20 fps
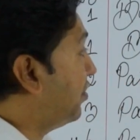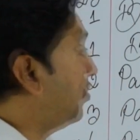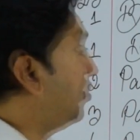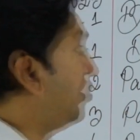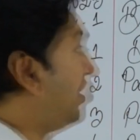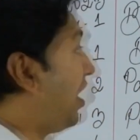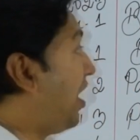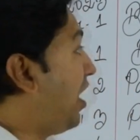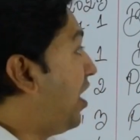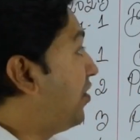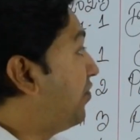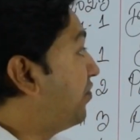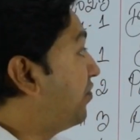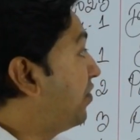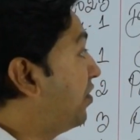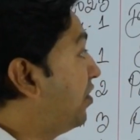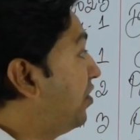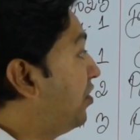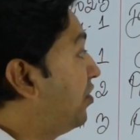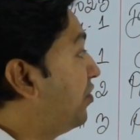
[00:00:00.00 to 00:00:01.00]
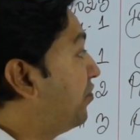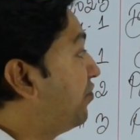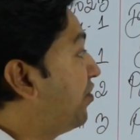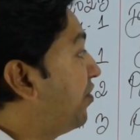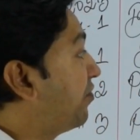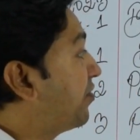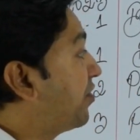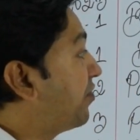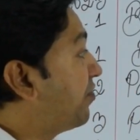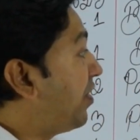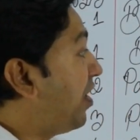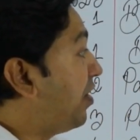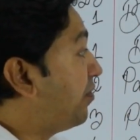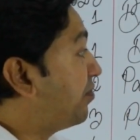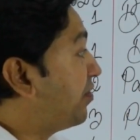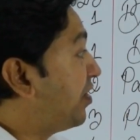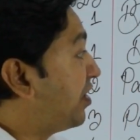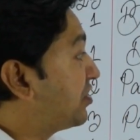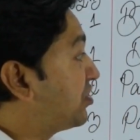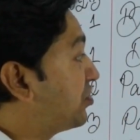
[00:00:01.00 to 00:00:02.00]
we have
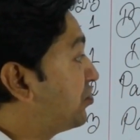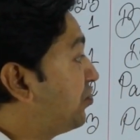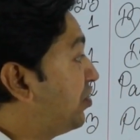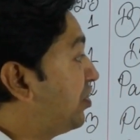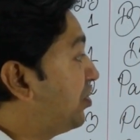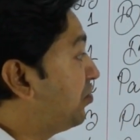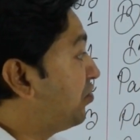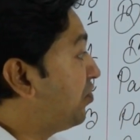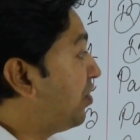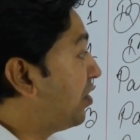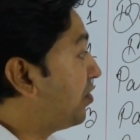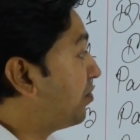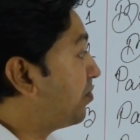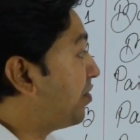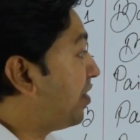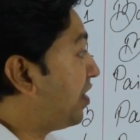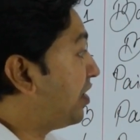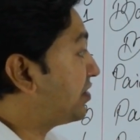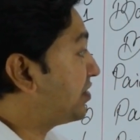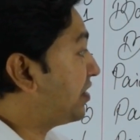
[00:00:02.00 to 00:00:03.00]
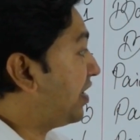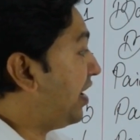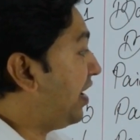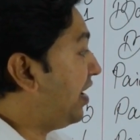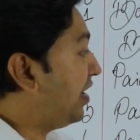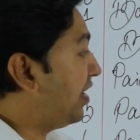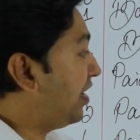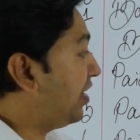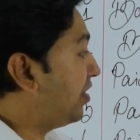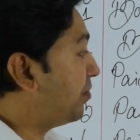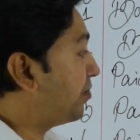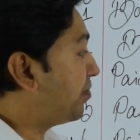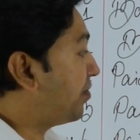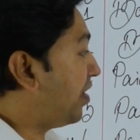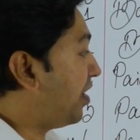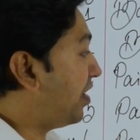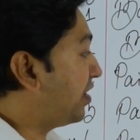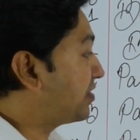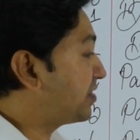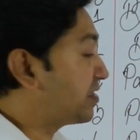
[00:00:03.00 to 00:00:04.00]
55 plus 21 plus 18
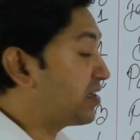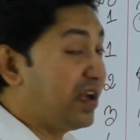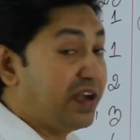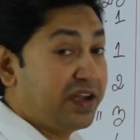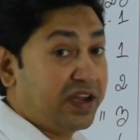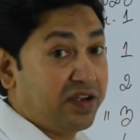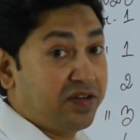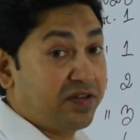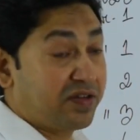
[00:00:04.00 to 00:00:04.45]
plus 30,